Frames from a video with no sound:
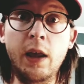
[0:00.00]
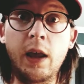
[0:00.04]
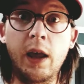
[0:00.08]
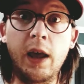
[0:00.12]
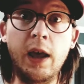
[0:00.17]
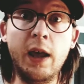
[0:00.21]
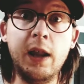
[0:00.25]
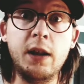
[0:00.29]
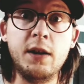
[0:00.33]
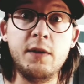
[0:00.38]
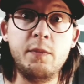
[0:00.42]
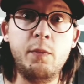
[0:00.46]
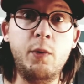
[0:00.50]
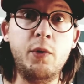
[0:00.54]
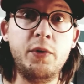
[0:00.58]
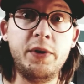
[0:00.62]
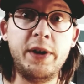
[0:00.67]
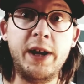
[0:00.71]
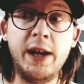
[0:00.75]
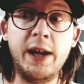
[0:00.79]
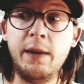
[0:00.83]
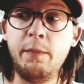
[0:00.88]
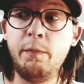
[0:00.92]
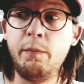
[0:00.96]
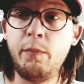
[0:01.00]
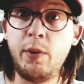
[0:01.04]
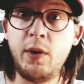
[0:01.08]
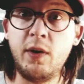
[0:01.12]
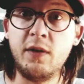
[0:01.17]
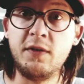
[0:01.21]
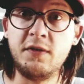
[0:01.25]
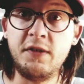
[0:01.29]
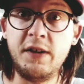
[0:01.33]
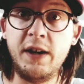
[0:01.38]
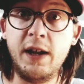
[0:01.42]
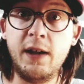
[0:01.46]
and
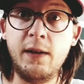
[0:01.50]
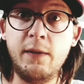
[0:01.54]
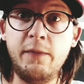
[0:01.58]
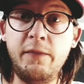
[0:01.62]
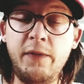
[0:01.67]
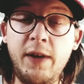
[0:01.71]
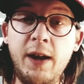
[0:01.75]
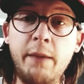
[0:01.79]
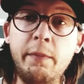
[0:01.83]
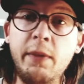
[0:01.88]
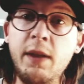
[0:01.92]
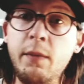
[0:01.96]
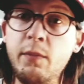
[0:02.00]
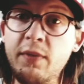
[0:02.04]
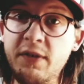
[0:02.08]
multi-personnel family.